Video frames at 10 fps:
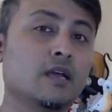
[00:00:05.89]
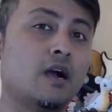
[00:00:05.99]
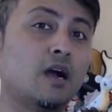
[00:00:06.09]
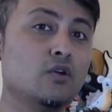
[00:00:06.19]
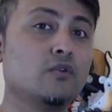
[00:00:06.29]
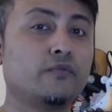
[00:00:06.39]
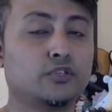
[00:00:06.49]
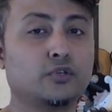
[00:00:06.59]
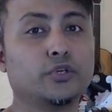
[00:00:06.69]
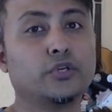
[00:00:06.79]
I know for
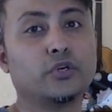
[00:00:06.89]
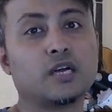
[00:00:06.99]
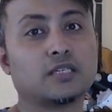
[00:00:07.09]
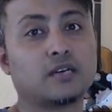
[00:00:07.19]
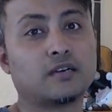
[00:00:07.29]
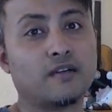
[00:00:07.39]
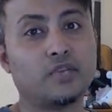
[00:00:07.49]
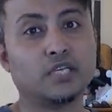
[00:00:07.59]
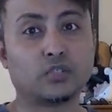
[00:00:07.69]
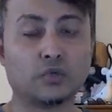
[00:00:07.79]
sure you guys are
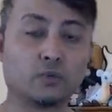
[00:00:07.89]
traveling to